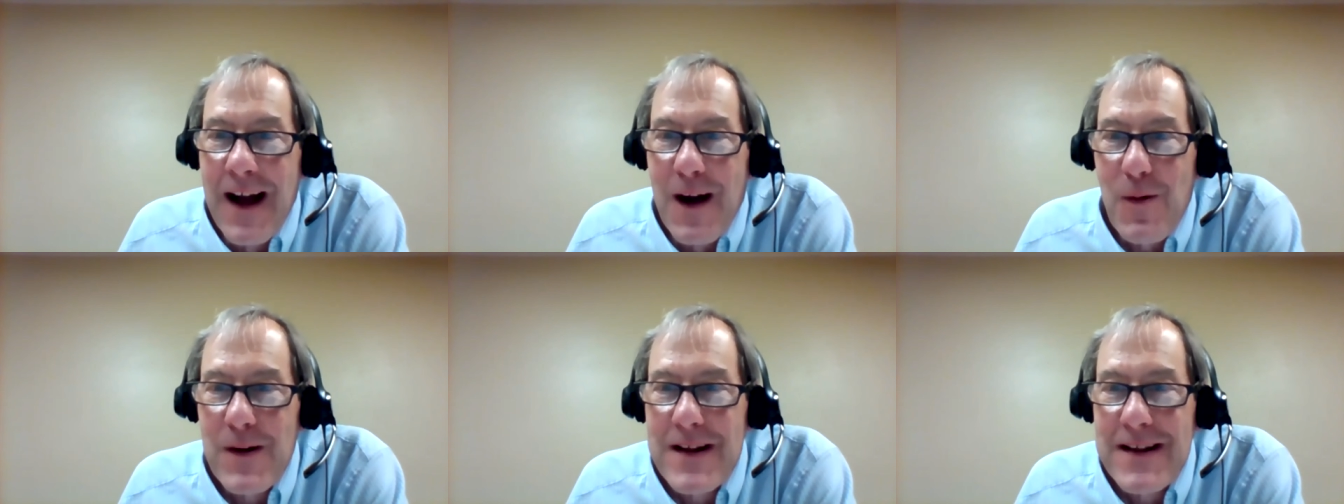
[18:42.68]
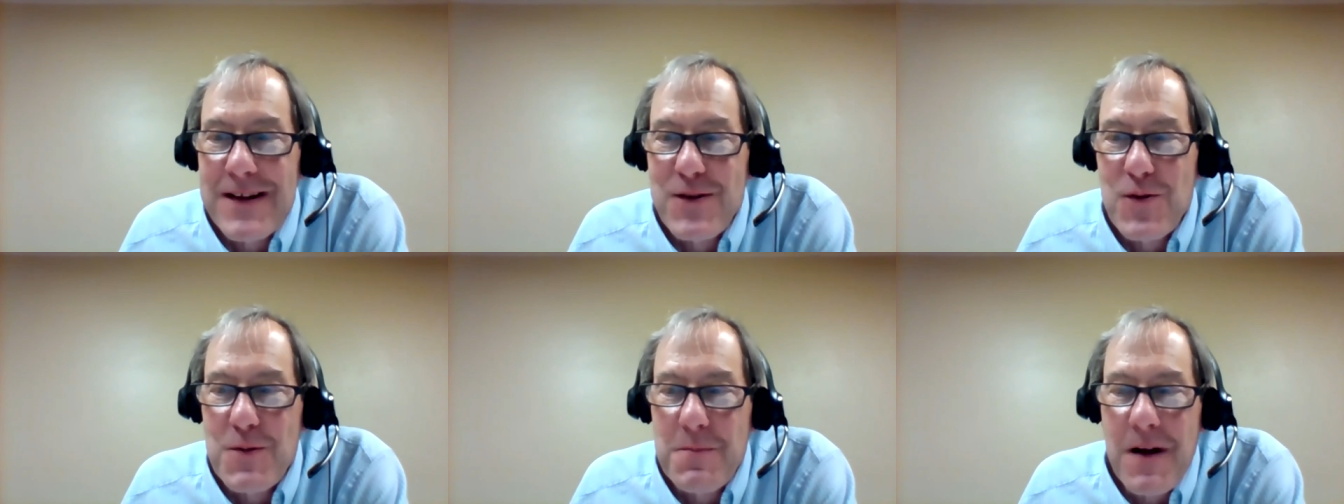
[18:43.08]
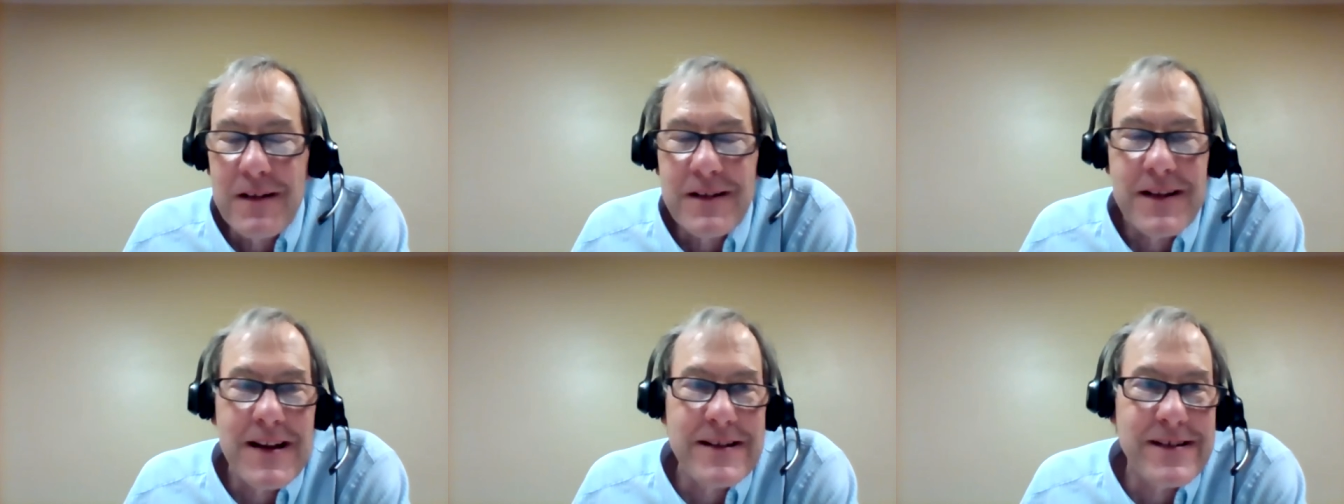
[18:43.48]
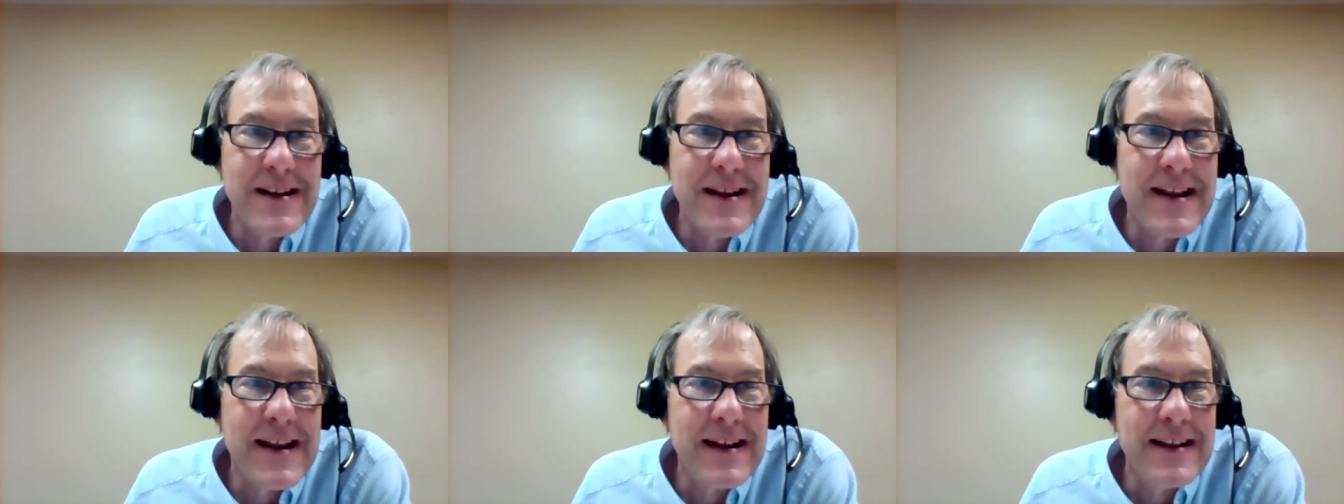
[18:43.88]
What do you do about teaching
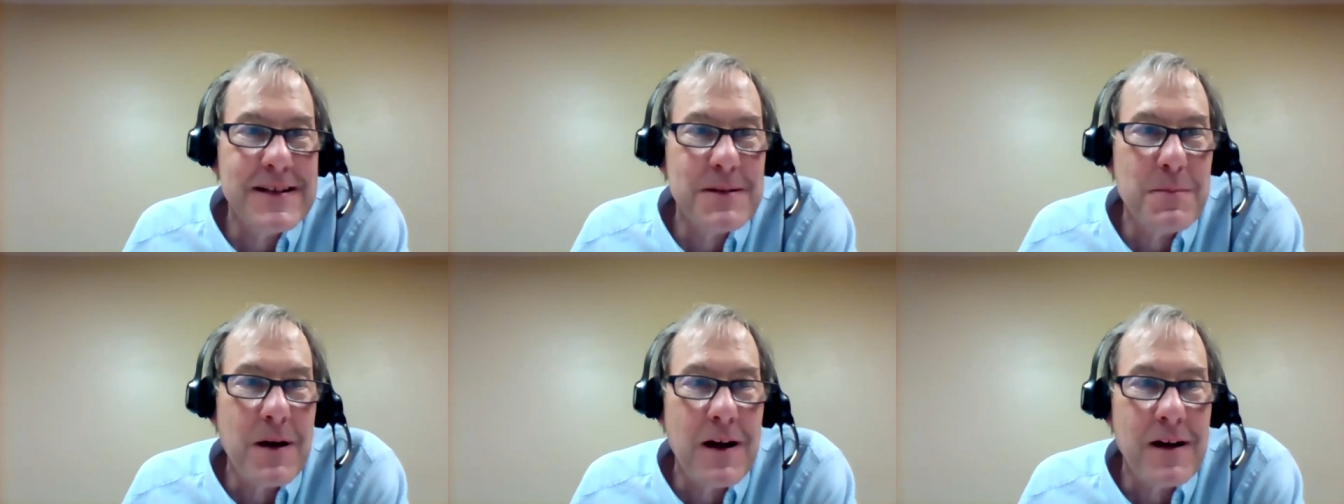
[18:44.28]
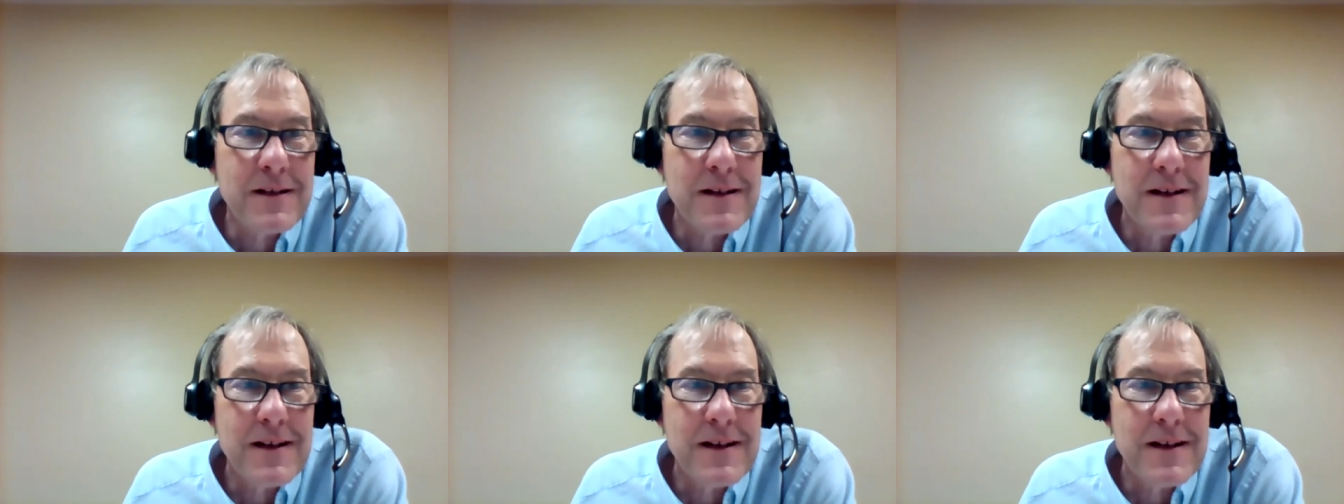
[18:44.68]
kids about